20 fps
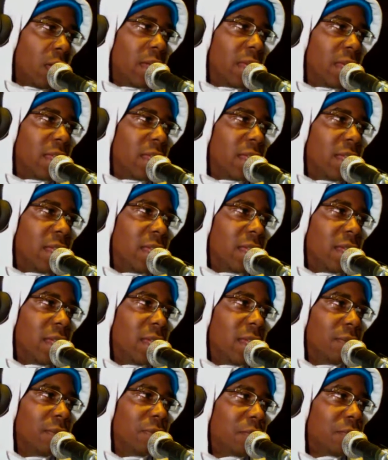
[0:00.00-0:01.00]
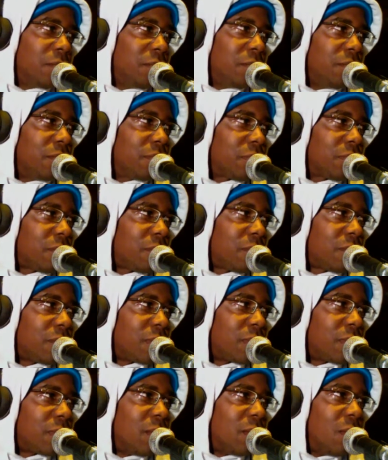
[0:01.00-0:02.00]
And then
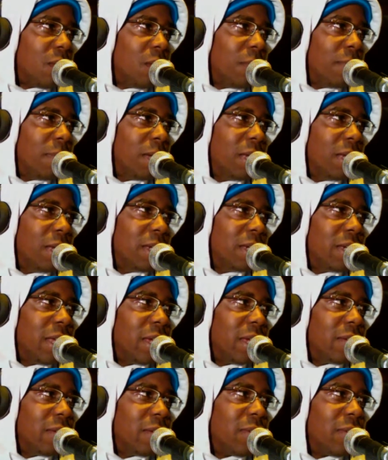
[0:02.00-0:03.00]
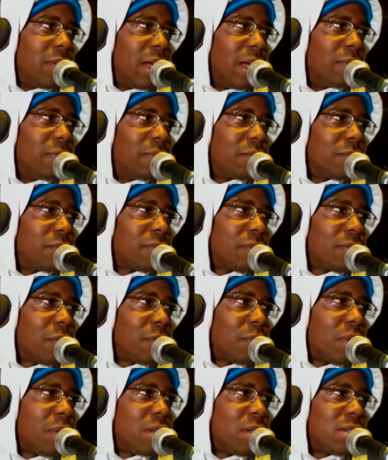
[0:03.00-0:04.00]
on Monday, right?
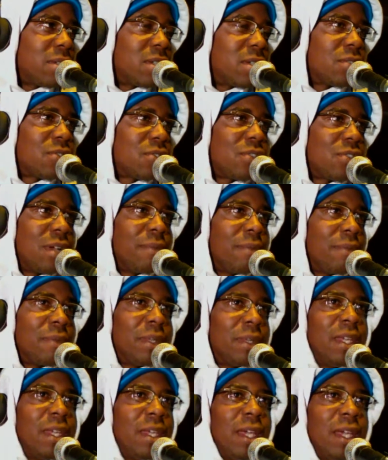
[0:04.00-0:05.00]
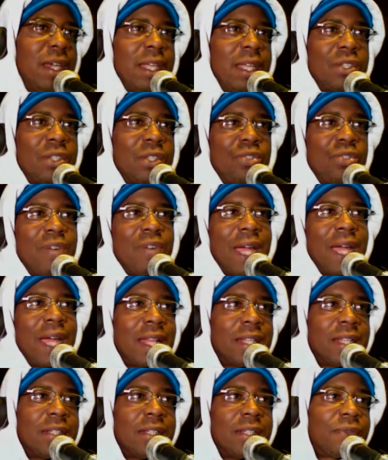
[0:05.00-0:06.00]
President Trump, he had two
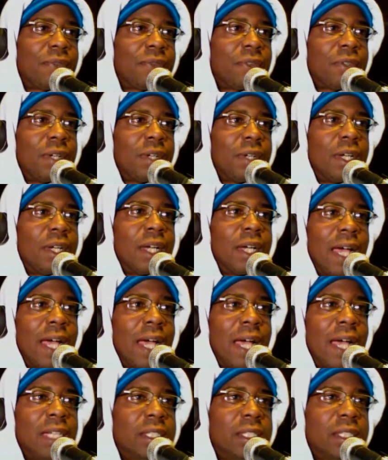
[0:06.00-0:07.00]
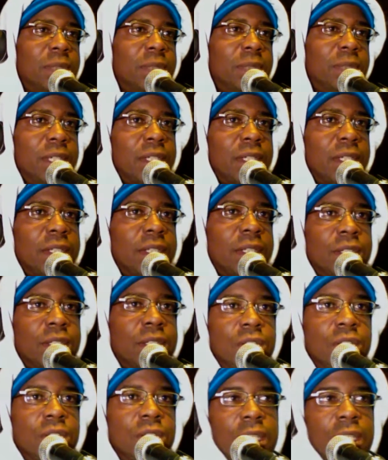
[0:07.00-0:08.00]
rallies for Hyde Smith,
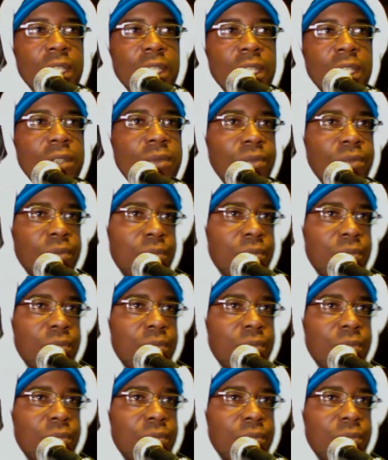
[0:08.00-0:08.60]
and then